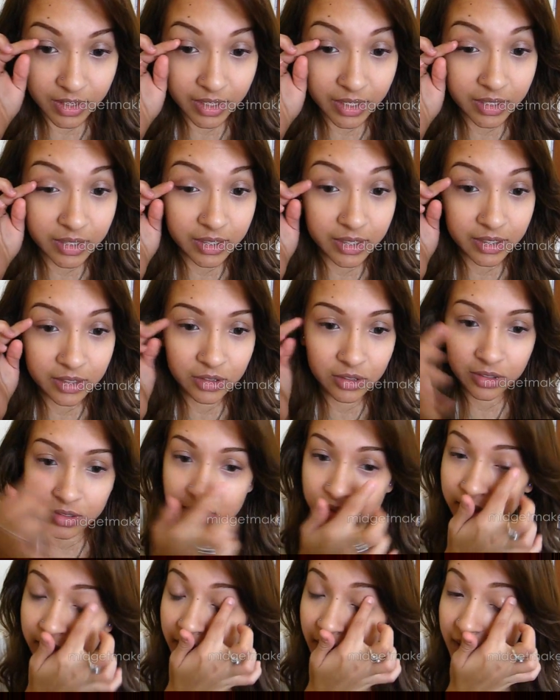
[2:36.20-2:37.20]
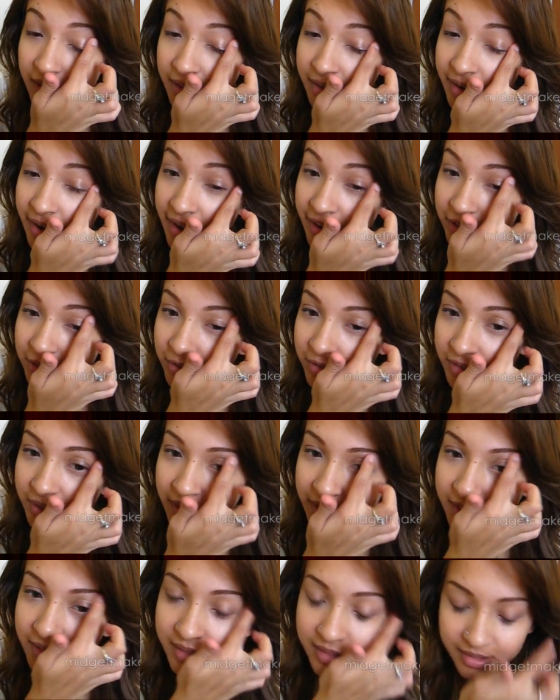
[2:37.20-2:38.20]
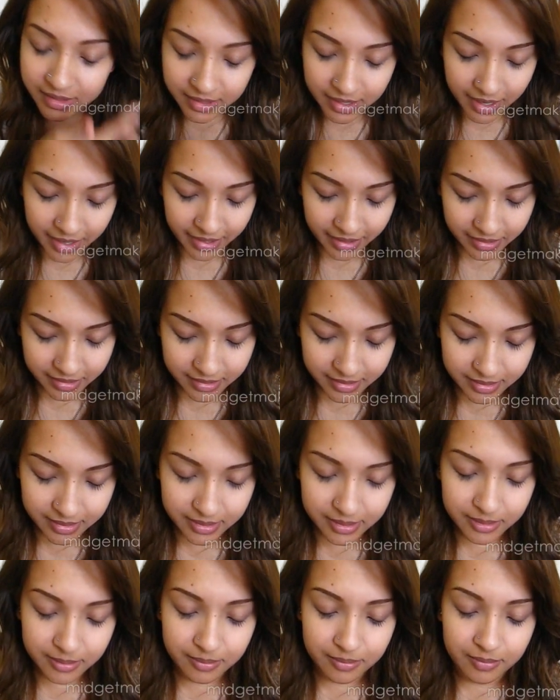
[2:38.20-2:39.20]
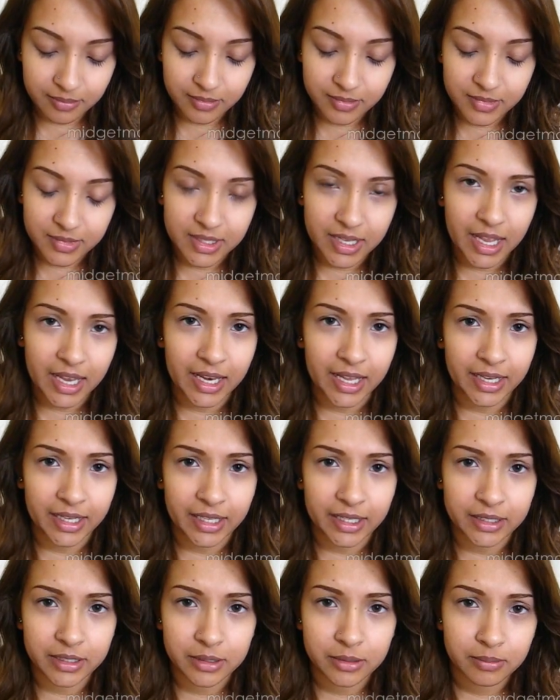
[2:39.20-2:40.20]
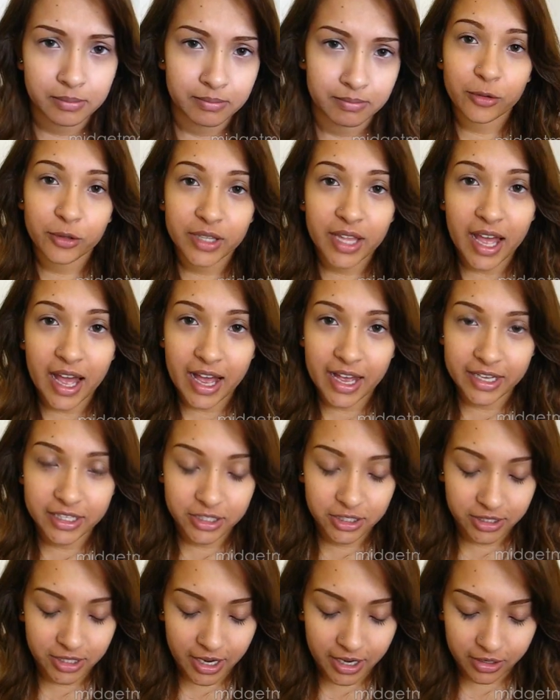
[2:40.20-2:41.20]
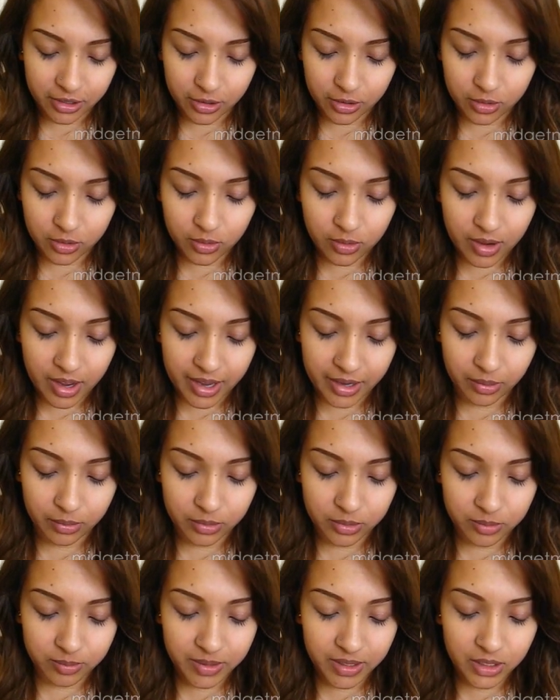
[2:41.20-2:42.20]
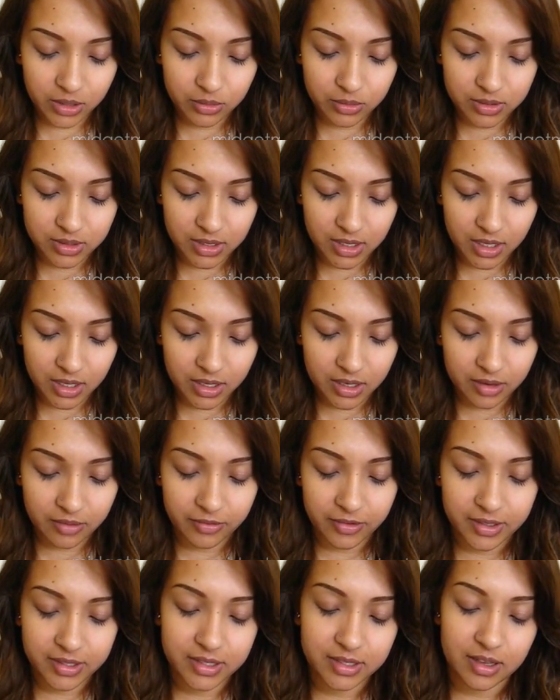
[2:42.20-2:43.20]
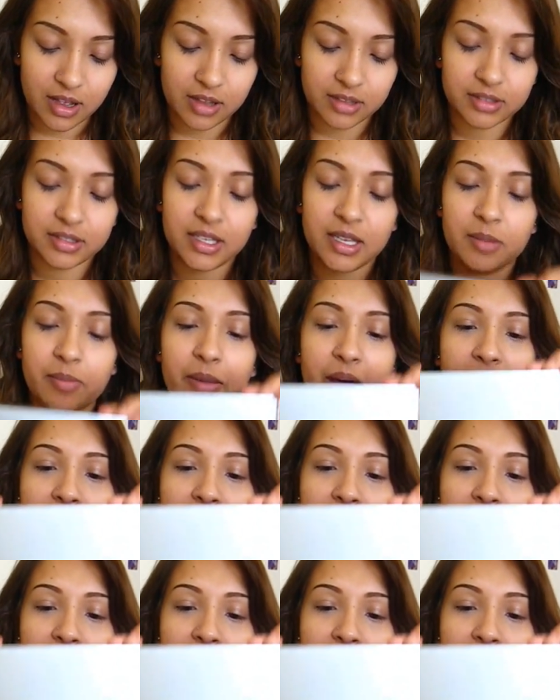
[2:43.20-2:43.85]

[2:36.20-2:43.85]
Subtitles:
It looks kind of natural and it's nice. I like it. For the eyeshadow, I will be using a Vasanti